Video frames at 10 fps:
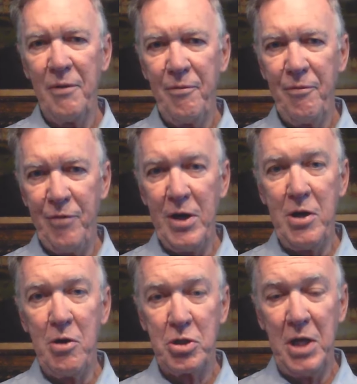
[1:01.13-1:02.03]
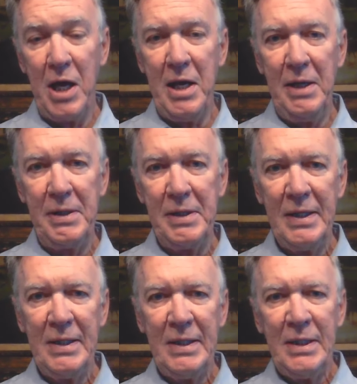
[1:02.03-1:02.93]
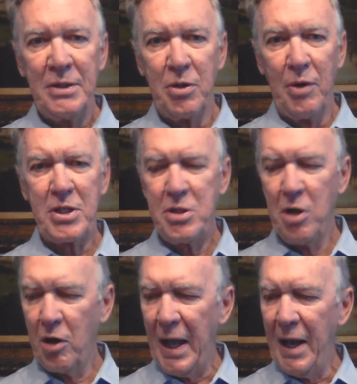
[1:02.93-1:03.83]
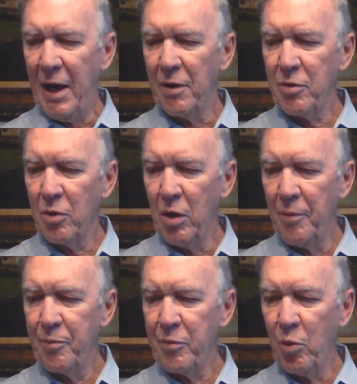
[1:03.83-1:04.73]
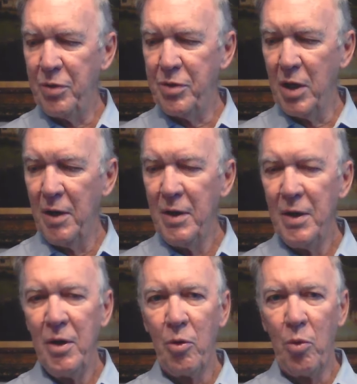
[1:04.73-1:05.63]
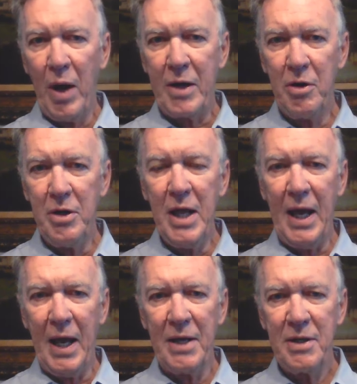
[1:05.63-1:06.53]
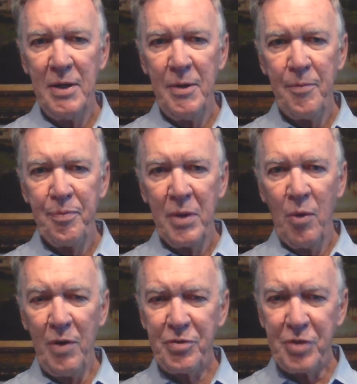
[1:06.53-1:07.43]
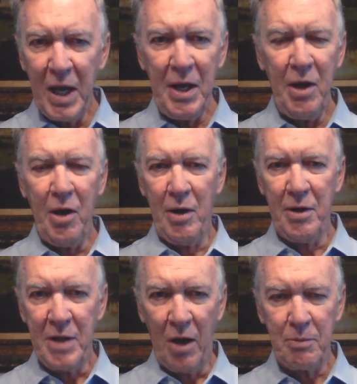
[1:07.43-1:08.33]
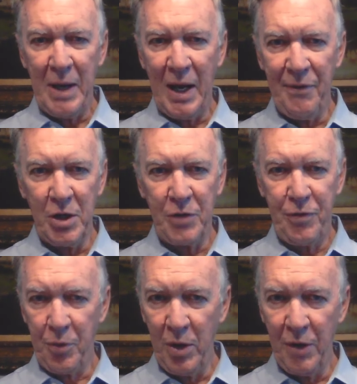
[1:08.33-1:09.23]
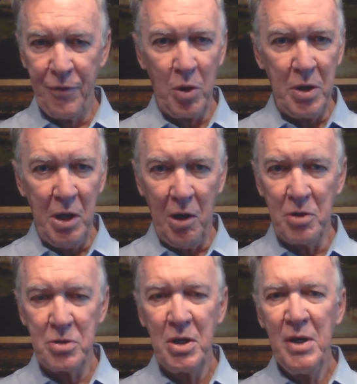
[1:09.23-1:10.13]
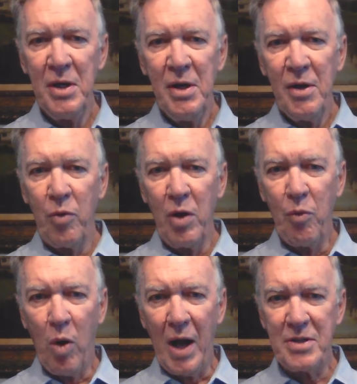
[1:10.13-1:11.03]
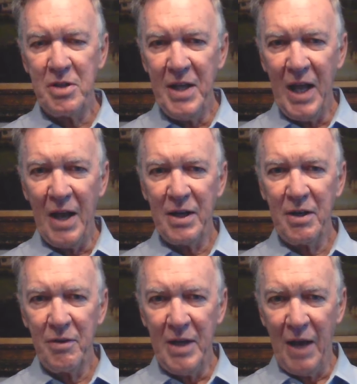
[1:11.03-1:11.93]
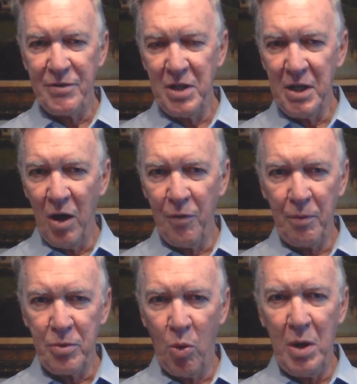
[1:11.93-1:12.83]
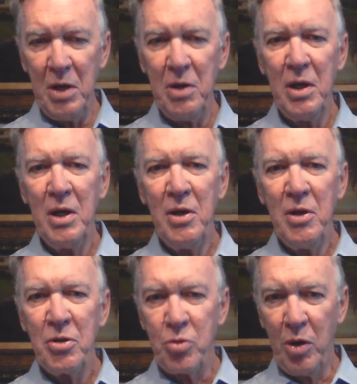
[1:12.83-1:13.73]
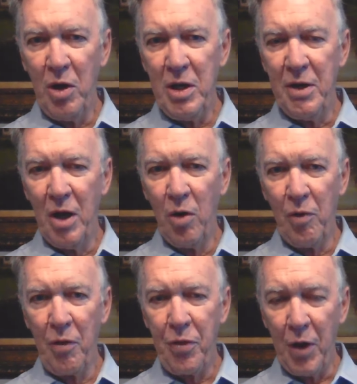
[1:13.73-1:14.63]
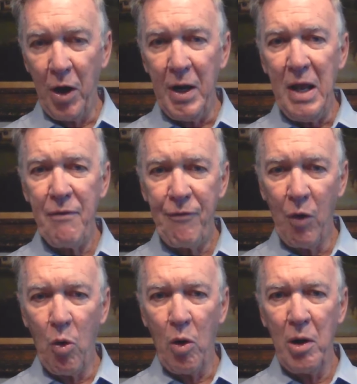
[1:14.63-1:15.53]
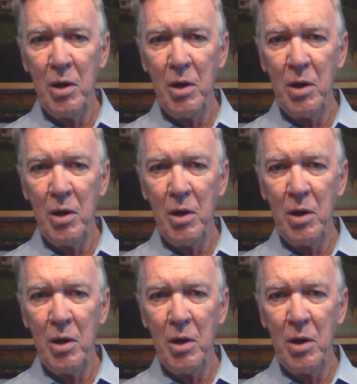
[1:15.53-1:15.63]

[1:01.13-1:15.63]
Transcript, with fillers: figures stand. So let's start out uh, with uh, record debt. We've sat here and talked about this for three or four years. We've watched the debt deficit go from twenty trillion dollars to over thirty-four